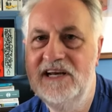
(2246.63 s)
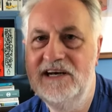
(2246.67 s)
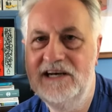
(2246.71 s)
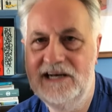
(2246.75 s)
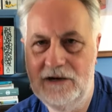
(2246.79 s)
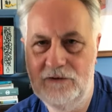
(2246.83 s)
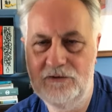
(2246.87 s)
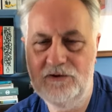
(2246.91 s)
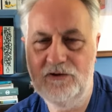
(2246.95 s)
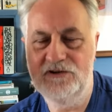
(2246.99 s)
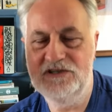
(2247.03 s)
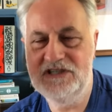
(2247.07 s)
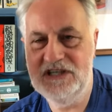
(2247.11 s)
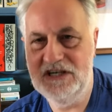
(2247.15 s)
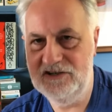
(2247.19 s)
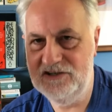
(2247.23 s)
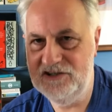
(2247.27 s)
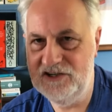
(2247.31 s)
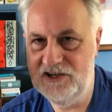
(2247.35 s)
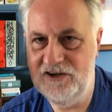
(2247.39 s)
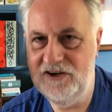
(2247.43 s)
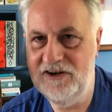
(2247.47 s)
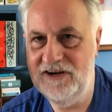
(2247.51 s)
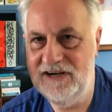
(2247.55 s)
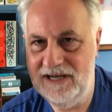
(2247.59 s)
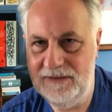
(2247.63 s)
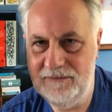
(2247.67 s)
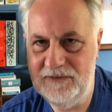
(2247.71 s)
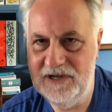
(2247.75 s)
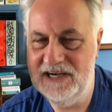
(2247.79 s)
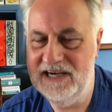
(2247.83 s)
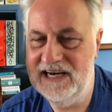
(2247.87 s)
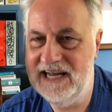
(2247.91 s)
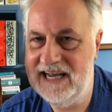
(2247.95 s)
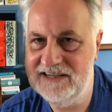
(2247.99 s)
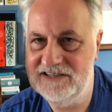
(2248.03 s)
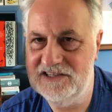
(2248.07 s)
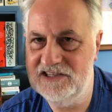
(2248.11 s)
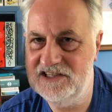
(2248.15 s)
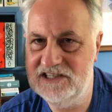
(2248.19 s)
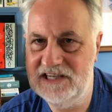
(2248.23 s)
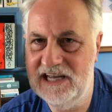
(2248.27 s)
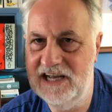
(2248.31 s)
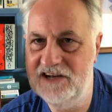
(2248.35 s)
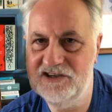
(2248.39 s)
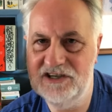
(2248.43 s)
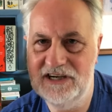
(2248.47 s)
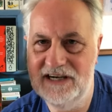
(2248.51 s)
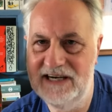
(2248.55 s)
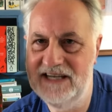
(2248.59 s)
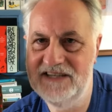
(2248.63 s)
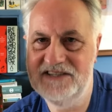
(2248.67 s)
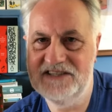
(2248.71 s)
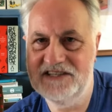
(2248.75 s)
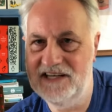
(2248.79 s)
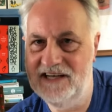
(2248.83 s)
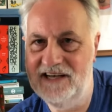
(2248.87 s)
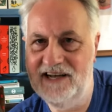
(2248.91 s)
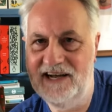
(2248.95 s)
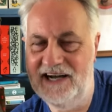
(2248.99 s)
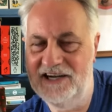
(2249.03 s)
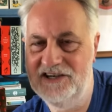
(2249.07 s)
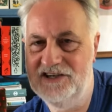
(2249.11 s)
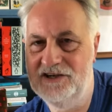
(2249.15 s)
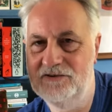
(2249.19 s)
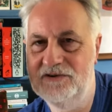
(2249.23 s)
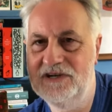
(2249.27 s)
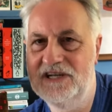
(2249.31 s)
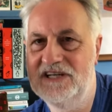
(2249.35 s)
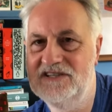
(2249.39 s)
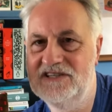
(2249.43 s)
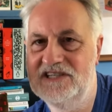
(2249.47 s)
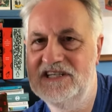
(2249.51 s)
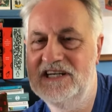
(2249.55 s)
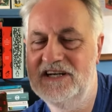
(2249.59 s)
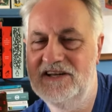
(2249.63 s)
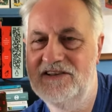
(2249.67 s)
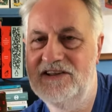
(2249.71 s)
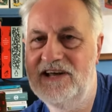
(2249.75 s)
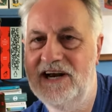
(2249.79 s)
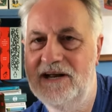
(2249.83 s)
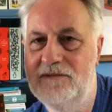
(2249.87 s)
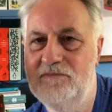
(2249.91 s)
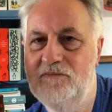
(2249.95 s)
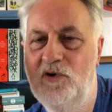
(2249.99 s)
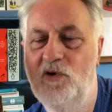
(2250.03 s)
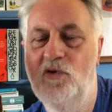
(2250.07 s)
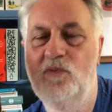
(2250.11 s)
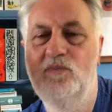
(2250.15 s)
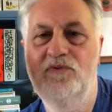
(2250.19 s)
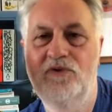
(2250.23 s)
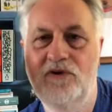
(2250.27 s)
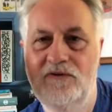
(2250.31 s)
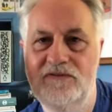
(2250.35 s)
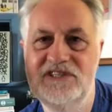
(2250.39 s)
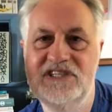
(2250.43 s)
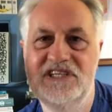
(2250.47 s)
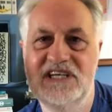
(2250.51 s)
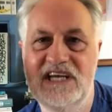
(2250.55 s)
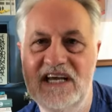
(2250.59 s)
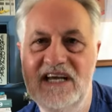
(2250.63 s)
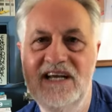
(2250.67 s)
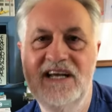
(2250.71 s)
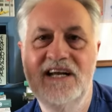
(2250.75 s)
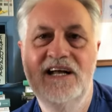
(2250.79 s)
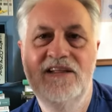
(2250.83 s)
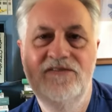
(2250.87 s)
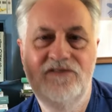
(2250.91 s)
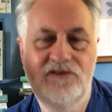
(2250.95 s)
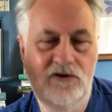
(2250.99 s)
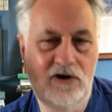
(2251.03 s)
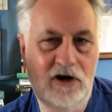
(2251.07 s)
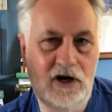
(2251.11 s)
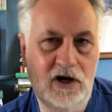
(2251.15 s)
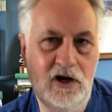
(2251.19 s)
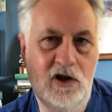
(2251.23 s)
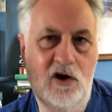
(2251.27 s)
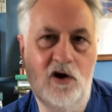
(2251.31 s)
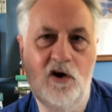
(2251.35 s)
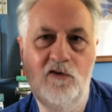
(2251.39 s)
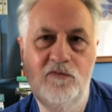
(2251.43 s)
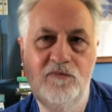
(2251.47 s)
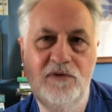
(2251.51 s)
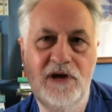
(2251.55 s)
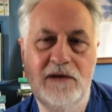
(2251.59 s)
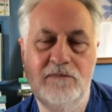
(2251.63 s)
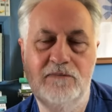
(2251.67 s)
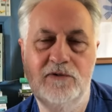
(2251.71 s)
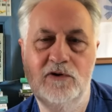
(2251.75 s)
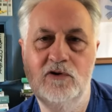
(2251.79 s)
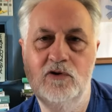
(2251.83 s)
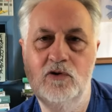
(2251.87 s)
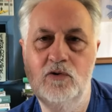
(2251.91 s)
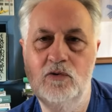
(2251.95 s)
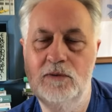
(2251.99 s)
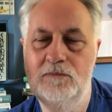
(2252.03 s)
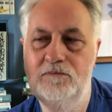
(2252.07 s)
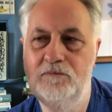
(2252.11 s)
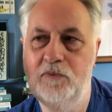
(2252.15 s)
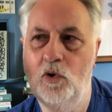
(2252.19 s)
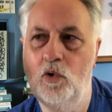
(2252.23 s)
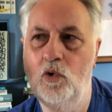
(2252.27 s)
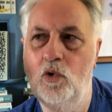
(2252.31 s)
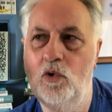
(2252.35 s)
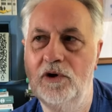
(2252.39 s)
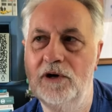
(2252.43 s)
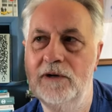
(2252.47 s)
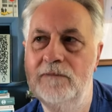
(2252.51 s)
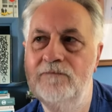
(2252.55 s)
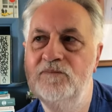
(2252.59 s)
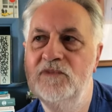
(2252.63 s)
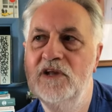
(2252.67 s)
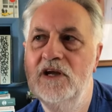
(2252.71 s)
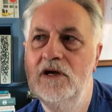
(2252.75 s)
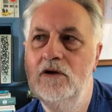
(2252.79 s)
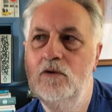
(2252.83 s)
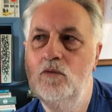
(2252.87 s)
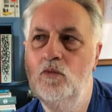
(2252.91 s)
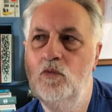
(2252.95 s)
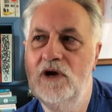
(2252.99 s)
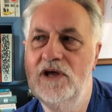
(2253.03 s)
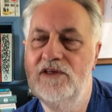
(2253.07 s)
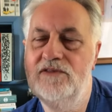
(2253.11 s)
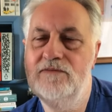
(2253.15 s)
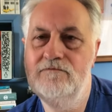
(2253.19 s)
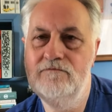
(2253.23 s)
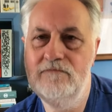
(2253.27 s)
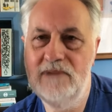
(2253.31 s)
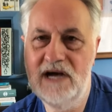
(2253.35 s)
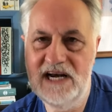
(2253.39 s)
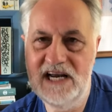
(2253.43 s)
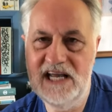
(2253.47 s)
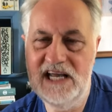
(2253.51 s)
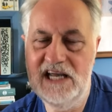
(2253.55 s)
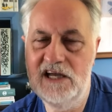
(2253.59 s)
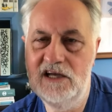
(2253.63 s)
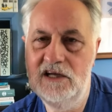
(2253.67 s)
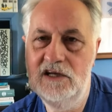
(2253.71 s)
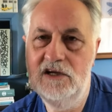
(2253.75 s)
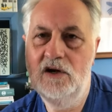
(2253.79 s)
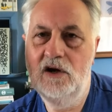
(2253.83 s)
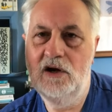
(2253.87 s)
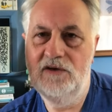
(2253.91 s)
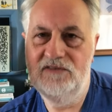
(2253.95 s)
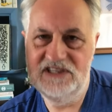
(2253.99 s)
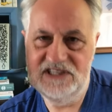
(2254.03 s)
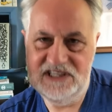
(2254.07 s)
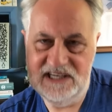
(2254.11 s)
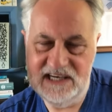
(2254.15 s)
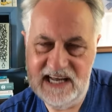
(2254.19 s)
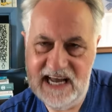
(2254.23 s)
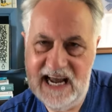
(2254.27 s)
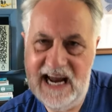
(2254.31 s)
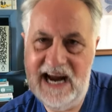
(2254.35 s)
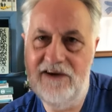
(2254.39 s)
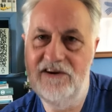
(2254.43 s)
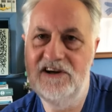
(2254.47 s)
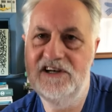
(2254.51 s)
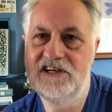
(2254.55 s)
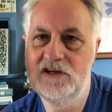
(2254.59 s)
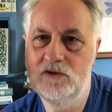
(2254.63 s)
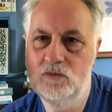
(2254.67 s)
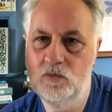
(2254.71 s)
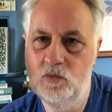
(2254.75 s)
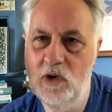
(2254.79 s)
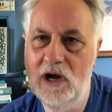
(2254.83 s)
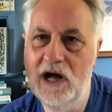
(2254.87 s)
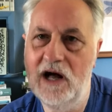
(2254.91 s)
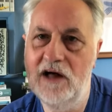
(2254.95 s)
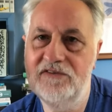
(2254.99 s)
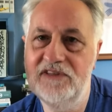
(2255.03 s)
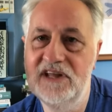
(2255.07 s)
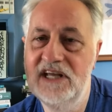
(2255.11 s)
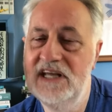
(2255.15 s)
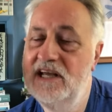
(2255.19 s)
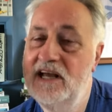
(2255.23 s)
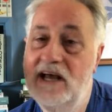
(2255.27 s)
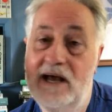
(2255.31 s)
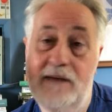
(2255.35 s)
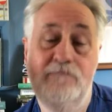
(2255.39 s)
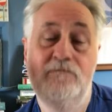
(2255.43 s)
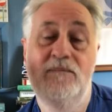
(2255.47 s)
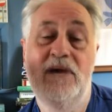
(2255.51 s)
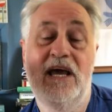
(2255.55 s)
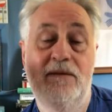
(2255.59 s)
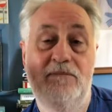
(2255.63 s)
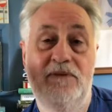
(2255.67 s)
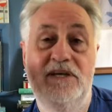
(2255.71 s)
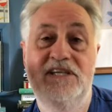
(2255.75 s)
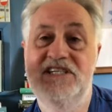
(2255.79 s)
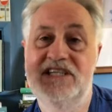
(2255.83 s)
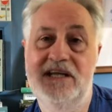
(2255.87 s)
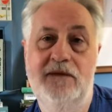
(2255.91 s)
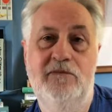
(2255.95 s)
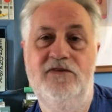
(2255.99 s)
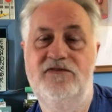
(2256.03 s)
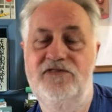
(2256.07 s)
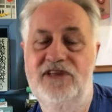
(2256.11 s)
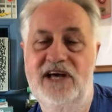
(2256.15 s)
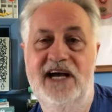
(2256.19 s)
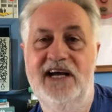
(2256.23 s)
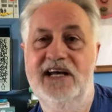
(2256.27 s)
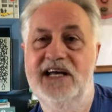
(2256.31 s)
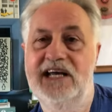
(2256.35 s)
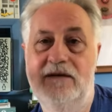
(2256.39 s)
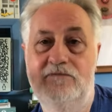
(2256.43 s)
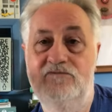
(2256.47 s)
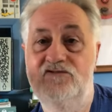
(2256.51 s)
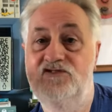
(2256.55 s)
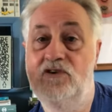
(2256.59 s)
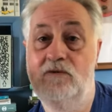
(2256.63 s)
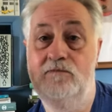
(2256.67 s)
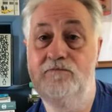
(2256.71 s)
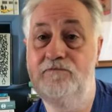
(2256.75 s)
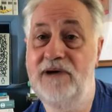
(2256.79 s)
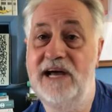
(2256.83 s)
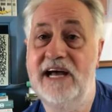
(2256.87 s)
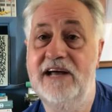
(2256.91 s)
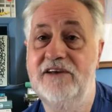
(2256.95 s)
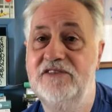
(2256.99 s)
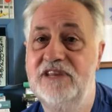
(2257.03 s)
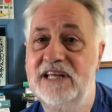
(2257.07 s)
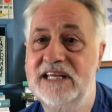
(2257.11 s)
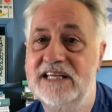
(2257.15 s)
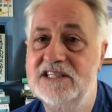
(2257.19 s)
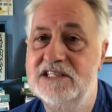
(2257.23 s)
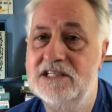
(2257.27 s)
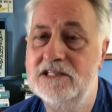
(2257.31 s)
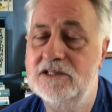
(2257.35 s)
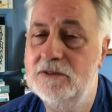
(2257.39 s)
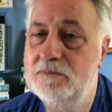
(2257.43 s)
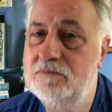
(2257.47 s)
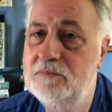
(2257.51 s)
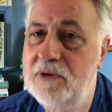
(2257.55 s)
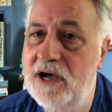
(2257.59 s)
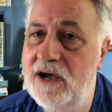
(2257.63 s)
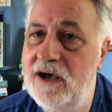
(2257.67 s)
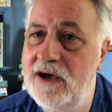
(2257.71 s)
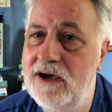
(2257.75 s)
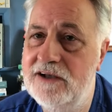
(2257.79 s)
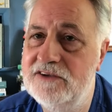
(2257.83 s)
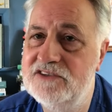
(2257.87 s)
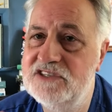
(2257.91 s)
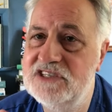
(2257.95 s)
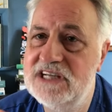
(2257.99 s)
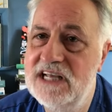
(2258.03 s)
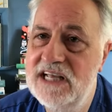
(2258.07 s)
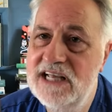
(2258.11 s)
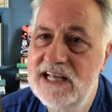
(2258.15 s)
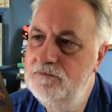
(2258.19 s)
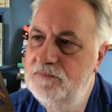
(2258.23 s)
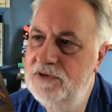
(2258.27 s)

Now, of course, internally, being an existentialist, I don't consider that important. But obviously, there are a lot of people who are born with money, there's inherited wealth, and maybe some of that comes from bad things in the past.